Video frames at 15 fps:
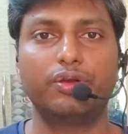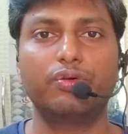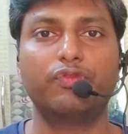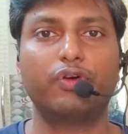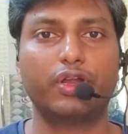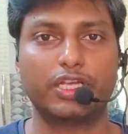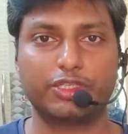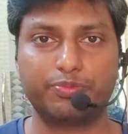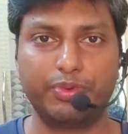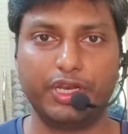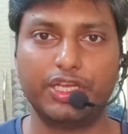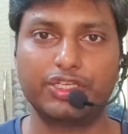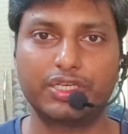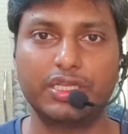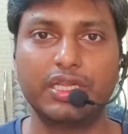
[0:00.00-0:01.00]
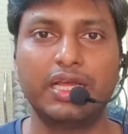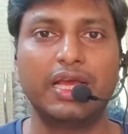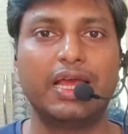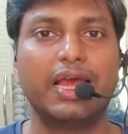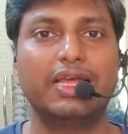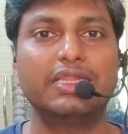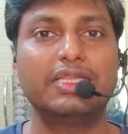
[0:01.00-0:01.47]
for respiration,
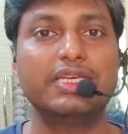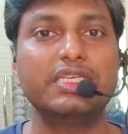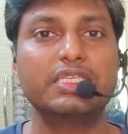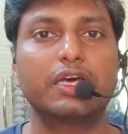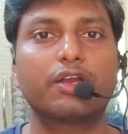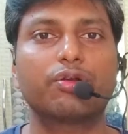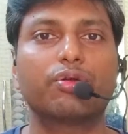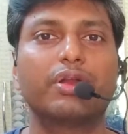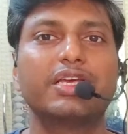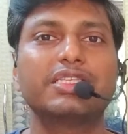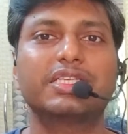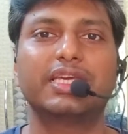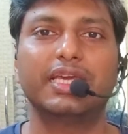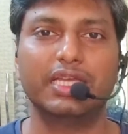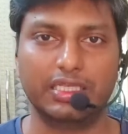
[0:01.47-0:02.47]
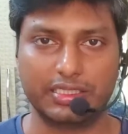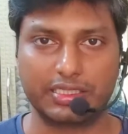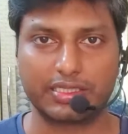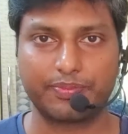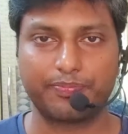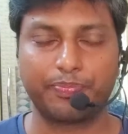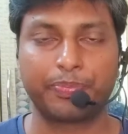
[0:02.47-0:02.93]
and these are known as
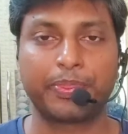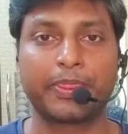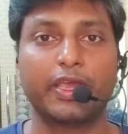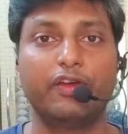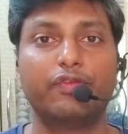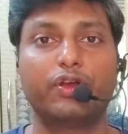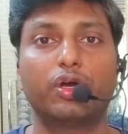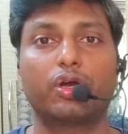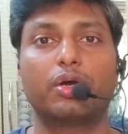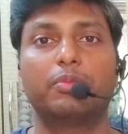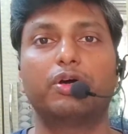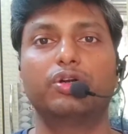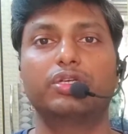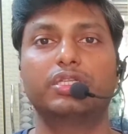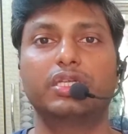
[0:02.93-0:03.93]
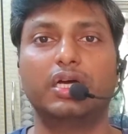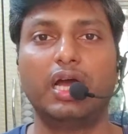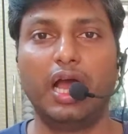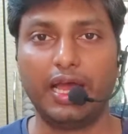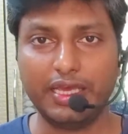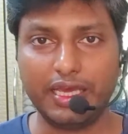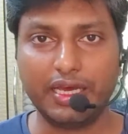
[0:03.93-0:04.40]
gills. If you talk about the
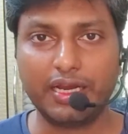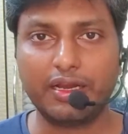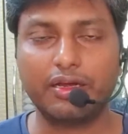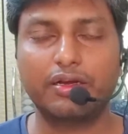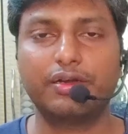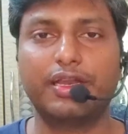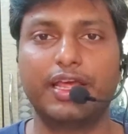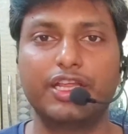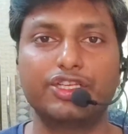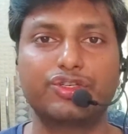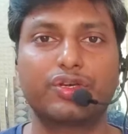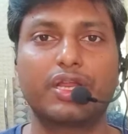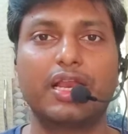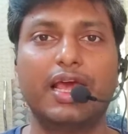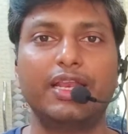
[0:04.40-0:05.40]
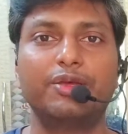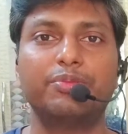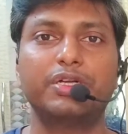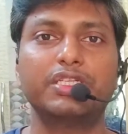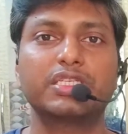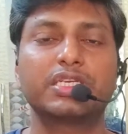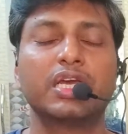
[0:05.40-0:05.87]
higher terrestrial
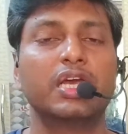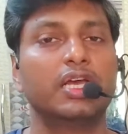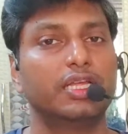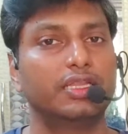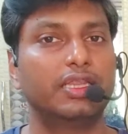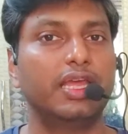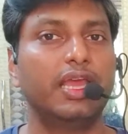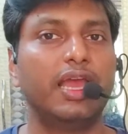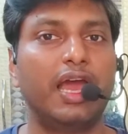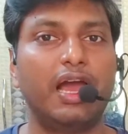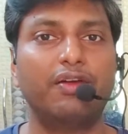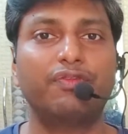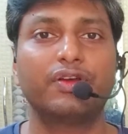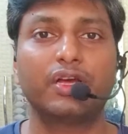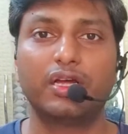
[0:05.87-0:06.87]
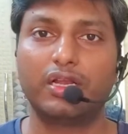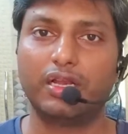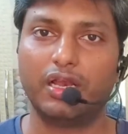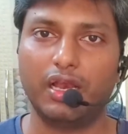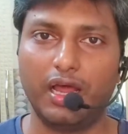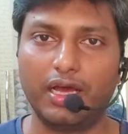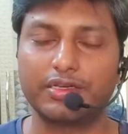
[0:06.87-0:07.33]
animals, they have
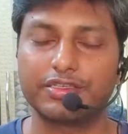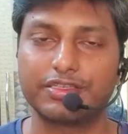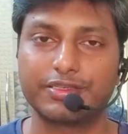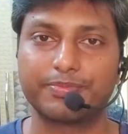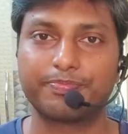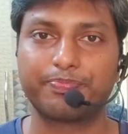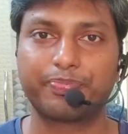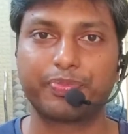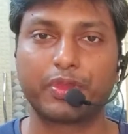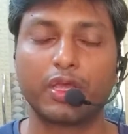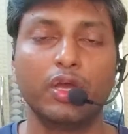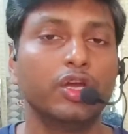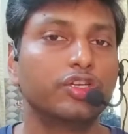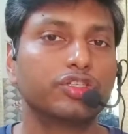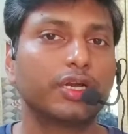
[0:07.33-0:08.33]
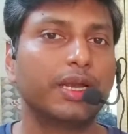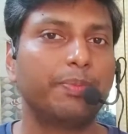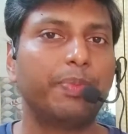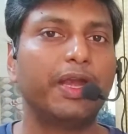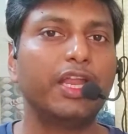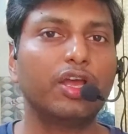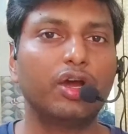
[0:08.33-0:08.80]
lungs. So
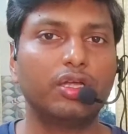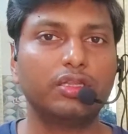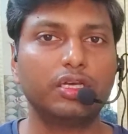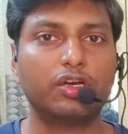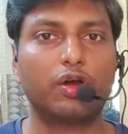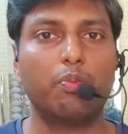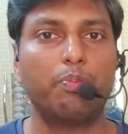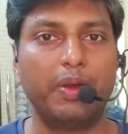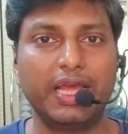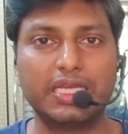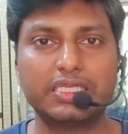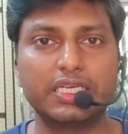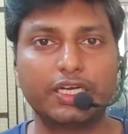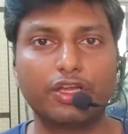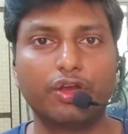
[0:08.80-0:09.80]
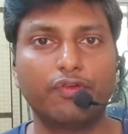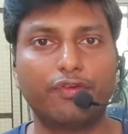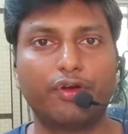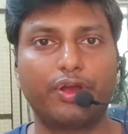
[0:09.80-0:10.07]
depending on the complexity of